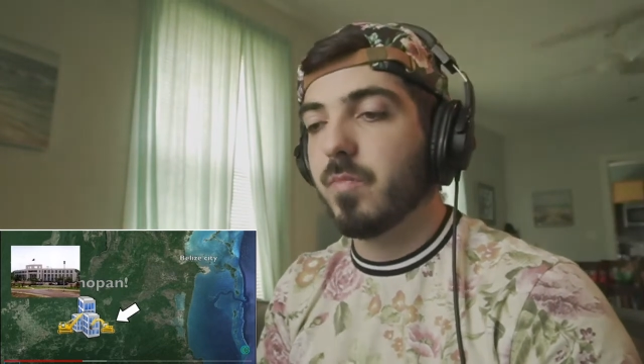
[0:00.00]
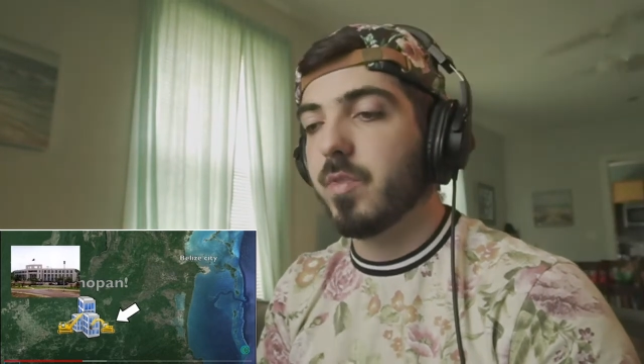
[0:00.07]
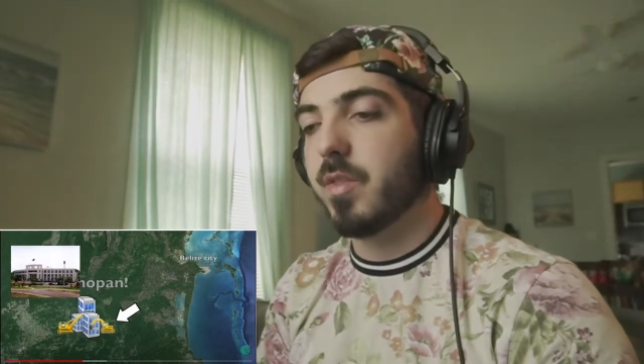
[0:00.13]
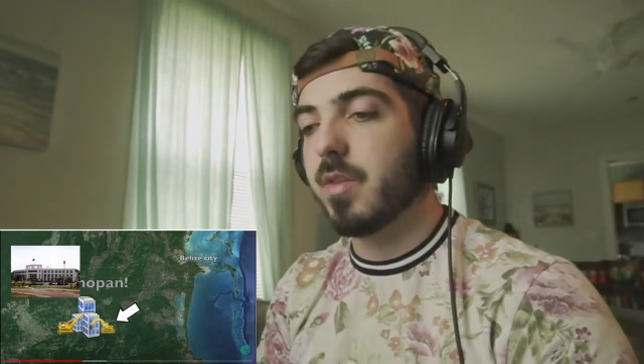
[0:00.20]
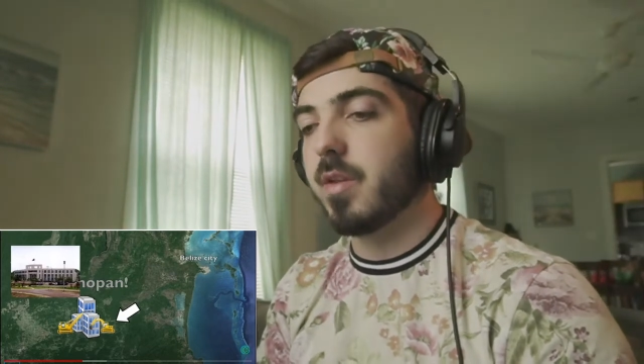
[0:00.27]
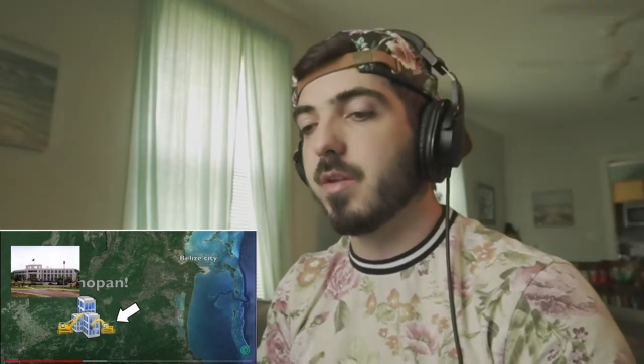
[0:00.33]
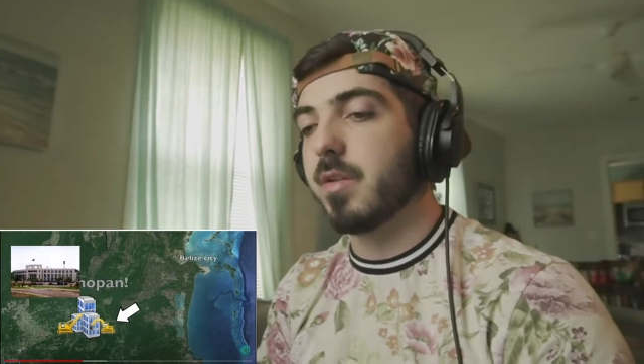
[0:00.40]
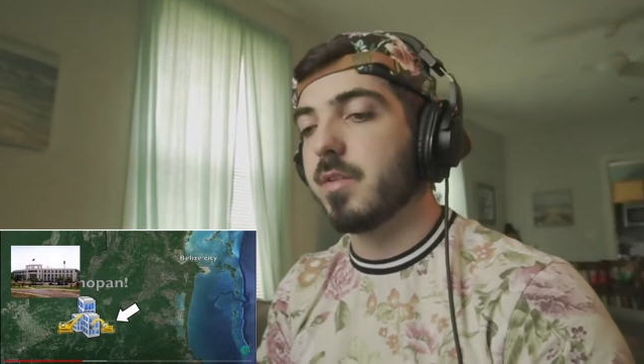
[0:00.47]

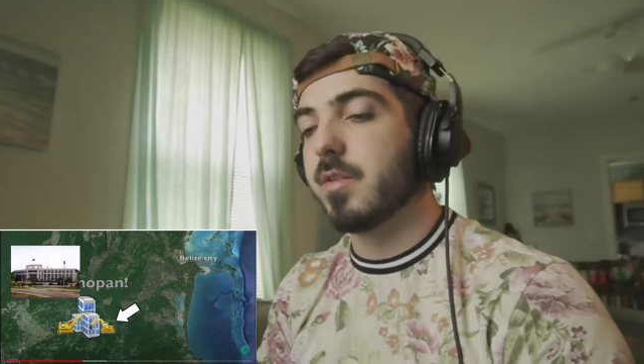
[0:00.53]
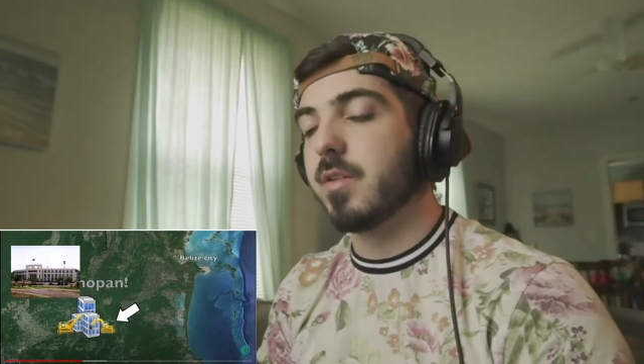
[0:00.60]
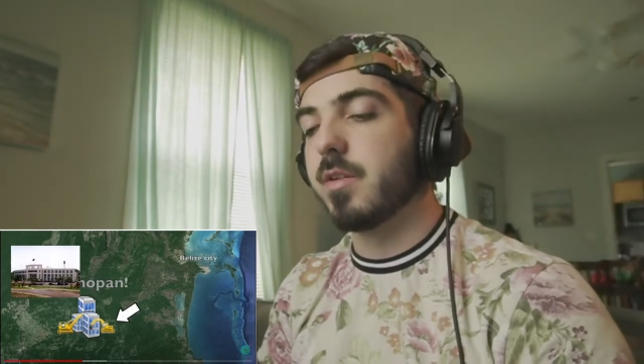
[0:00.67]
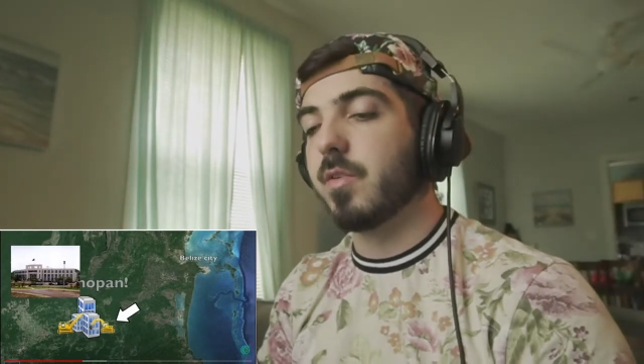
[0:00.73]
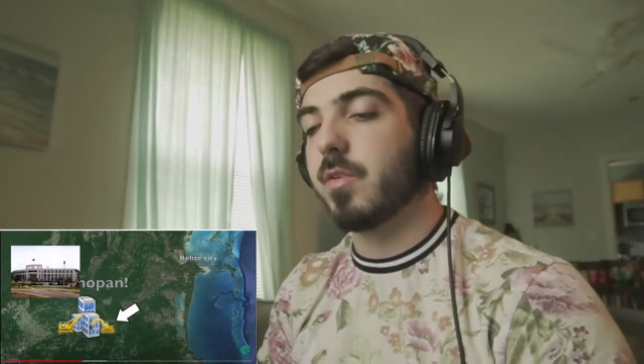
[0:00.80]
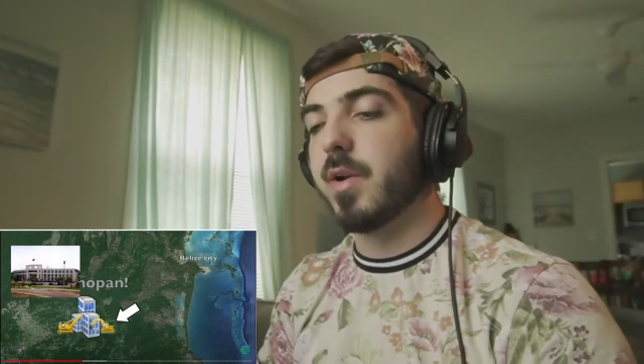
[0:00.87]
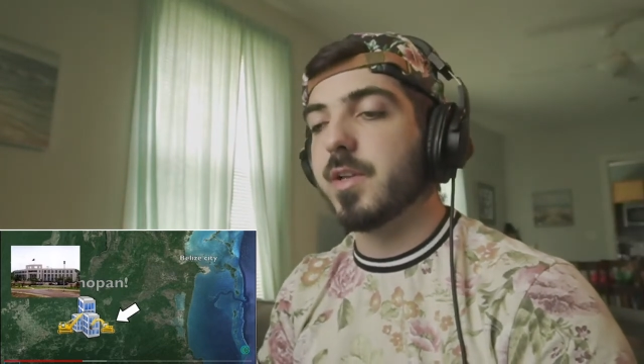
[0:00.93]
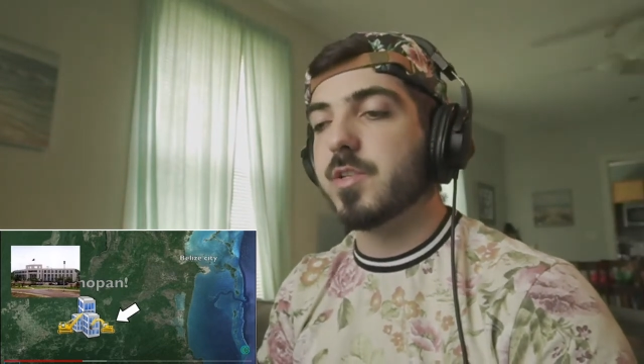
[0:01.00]
the
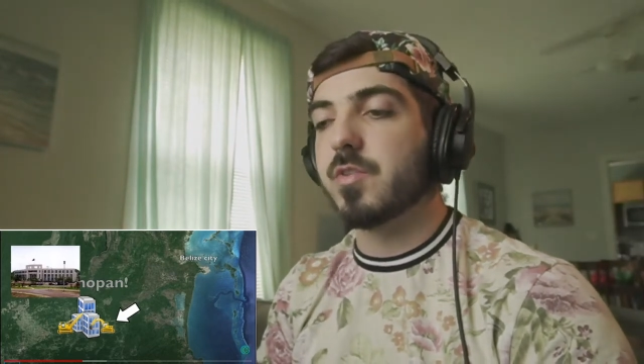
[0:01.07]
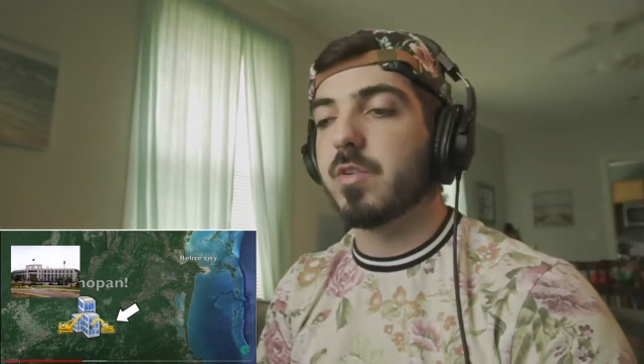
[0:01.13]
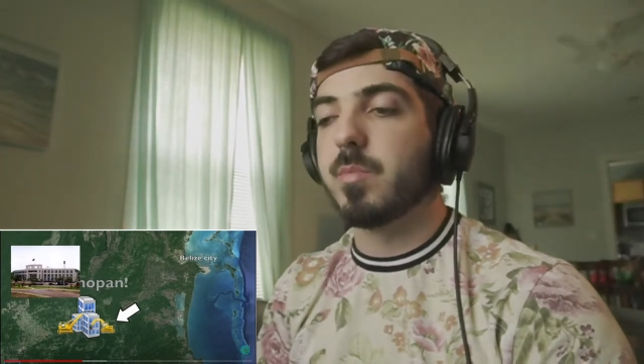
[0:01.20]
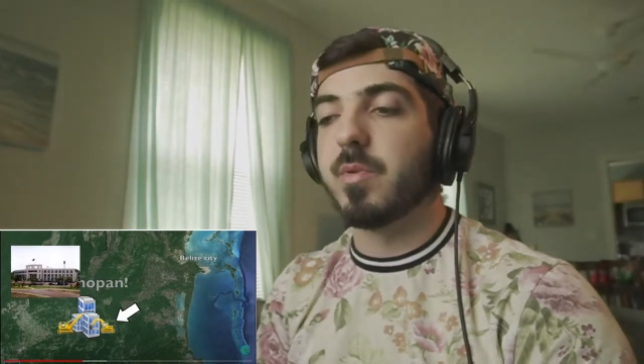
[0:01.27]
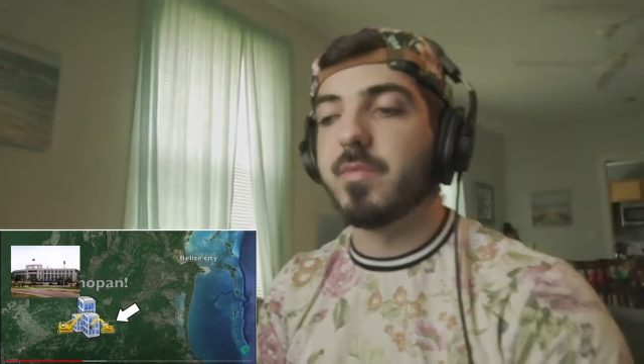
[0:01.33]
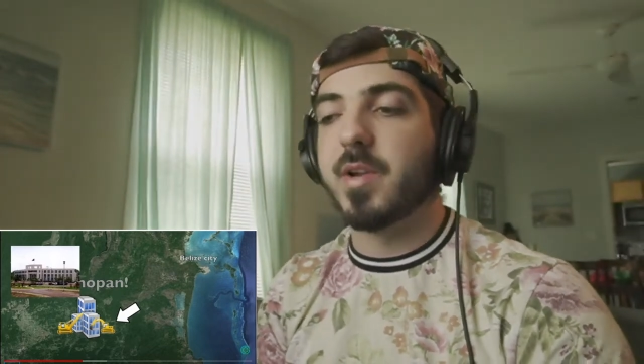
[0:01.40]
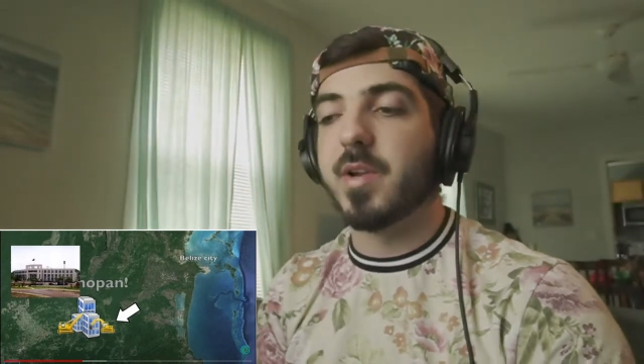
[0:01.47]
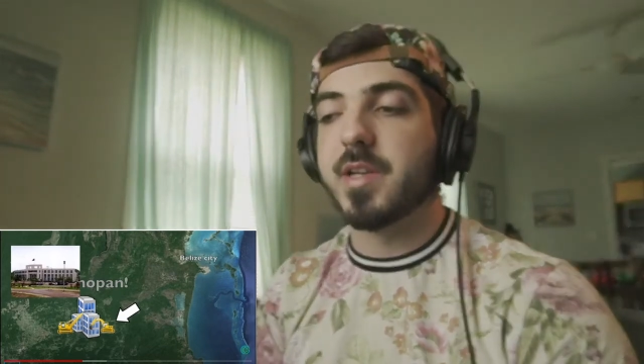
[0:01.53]
Great Storm
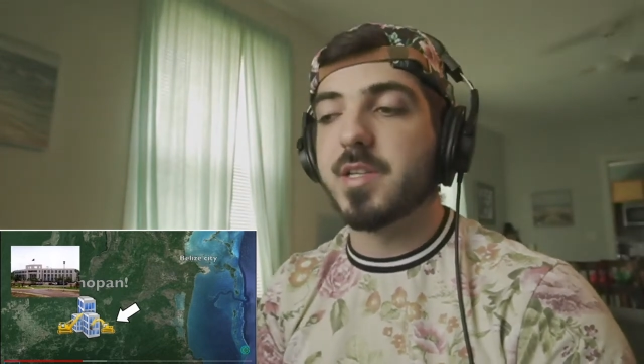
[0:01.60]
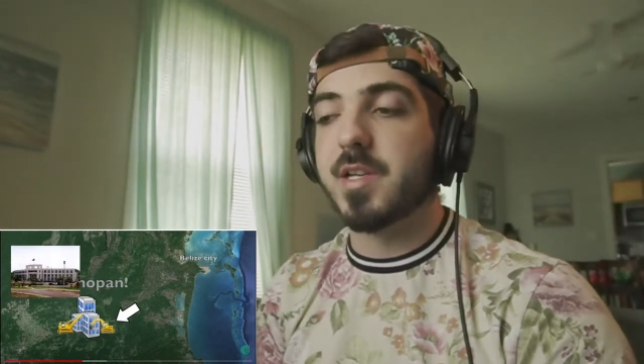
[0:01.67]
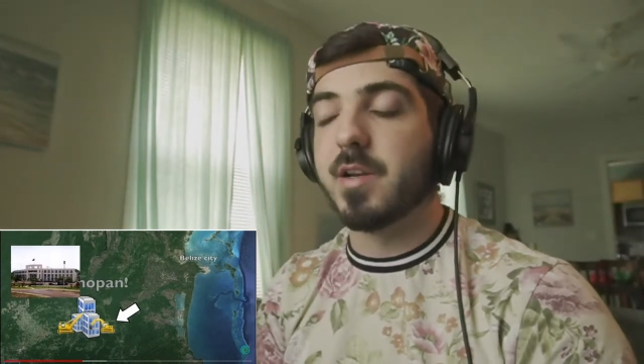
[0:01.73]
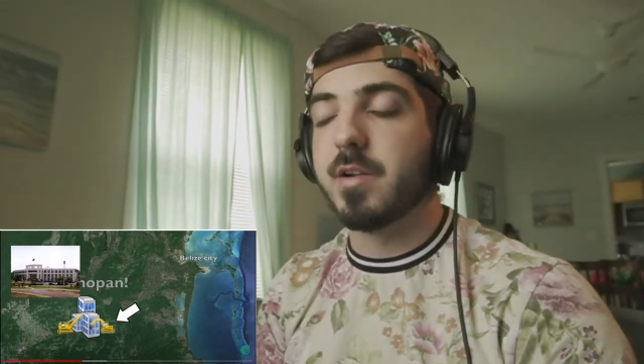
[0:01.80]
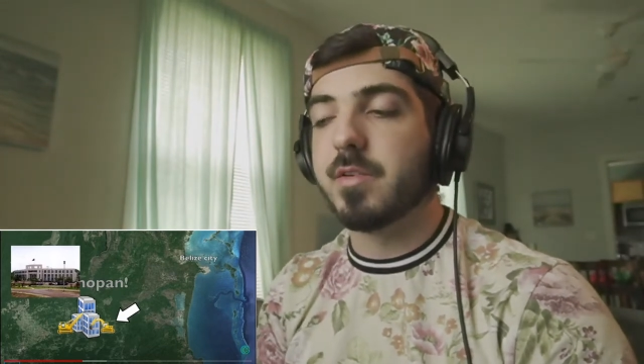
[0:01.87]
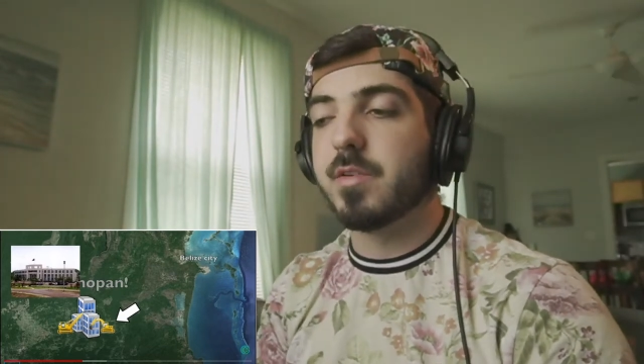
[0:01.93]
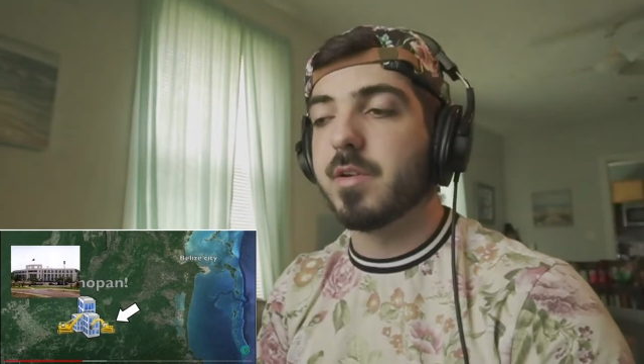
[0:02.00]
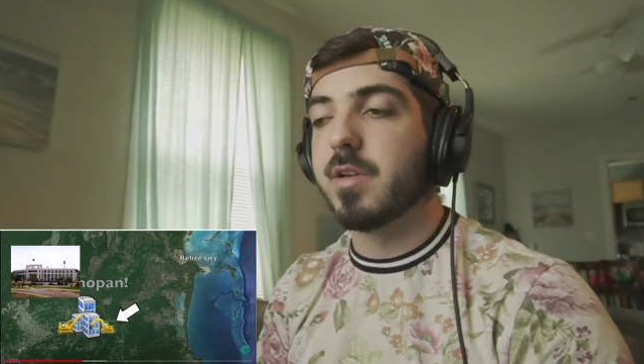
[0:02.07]
of
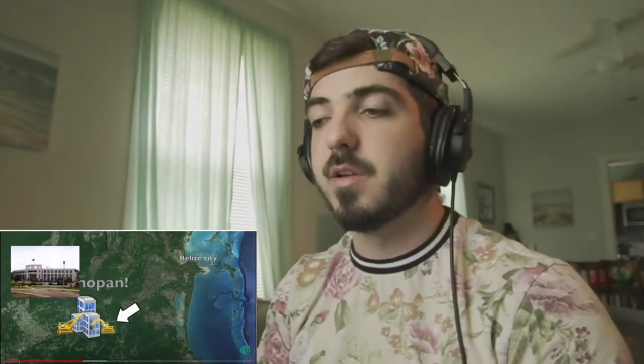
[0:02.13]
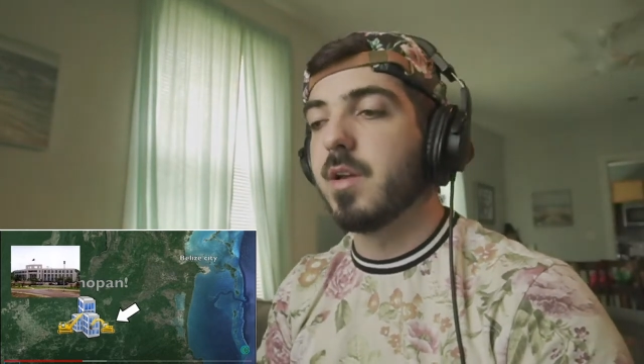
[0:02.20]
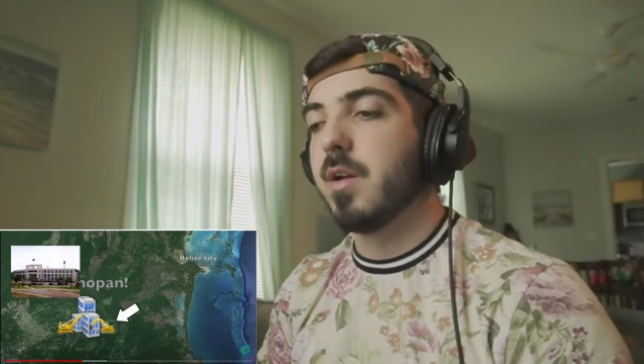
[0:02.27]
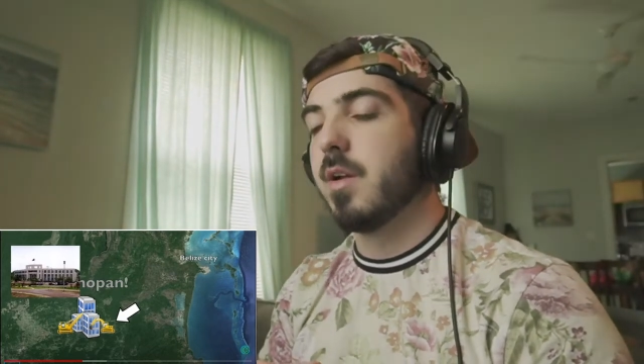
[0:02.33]
1900,